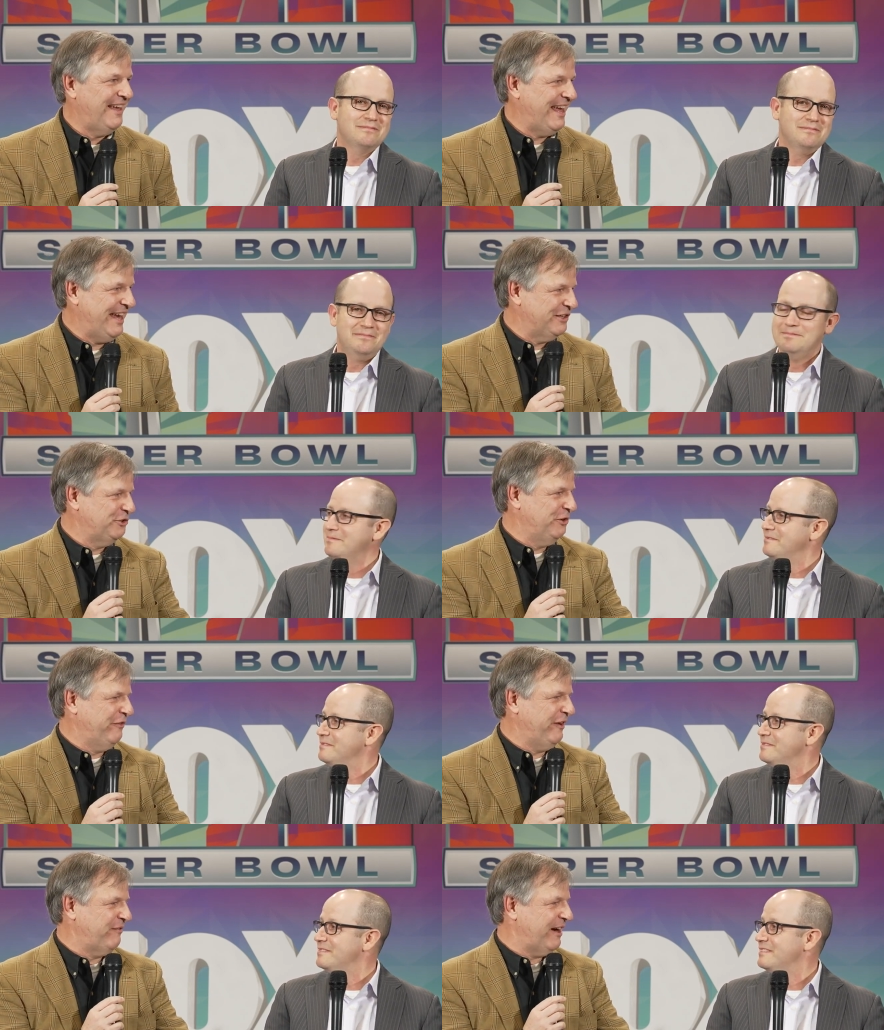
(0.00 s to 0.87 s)
Speaker 1: Andrew
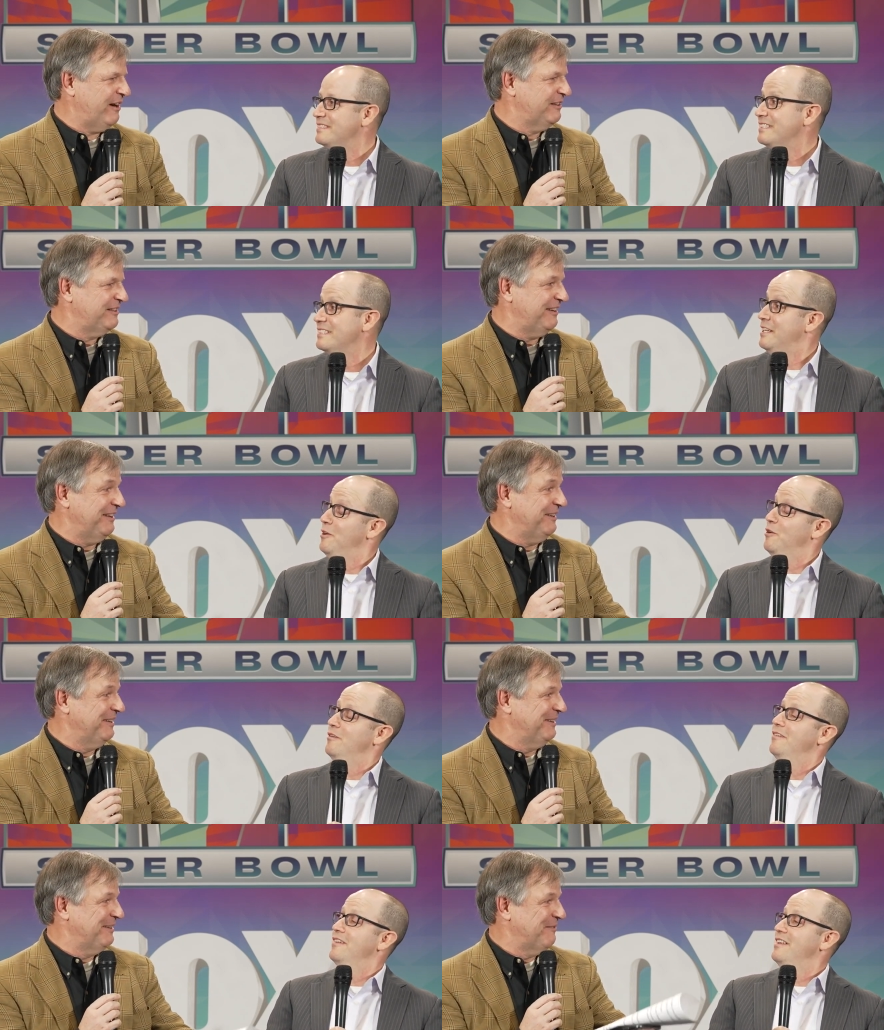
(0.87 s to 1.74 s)
Vigverisi,
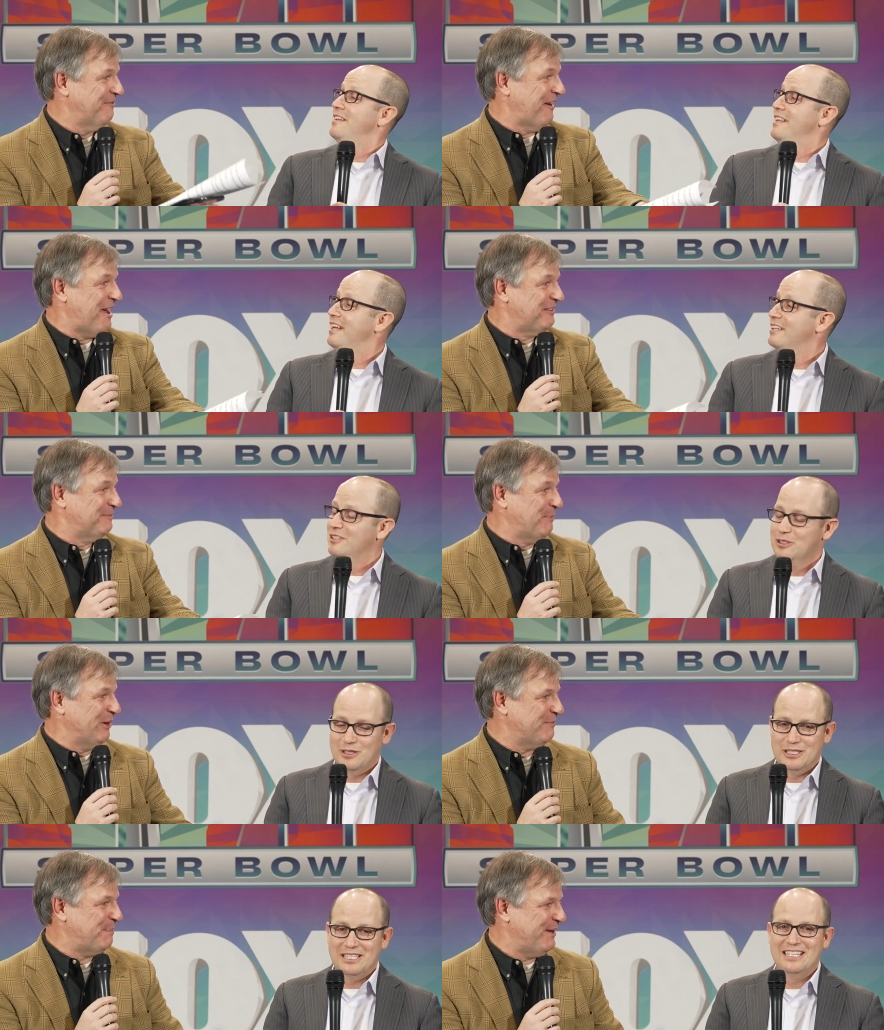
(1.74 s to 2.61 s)
Fox
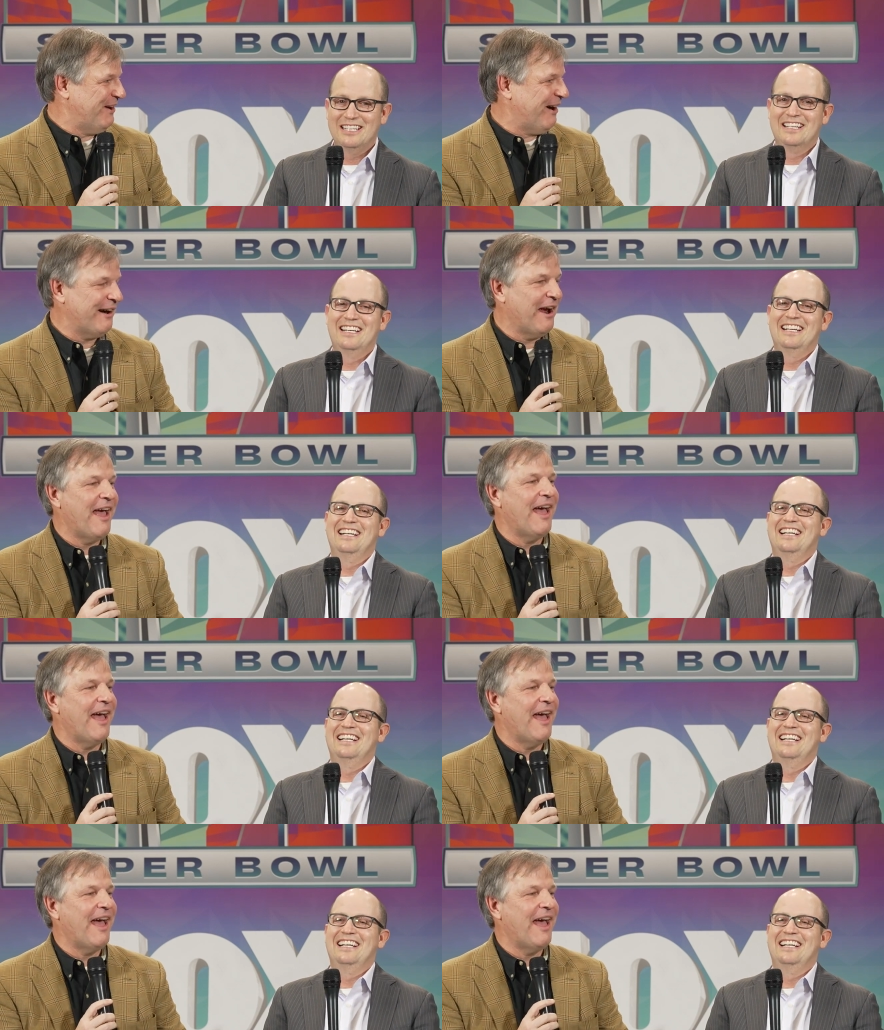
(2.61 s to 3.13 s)
Sports PR.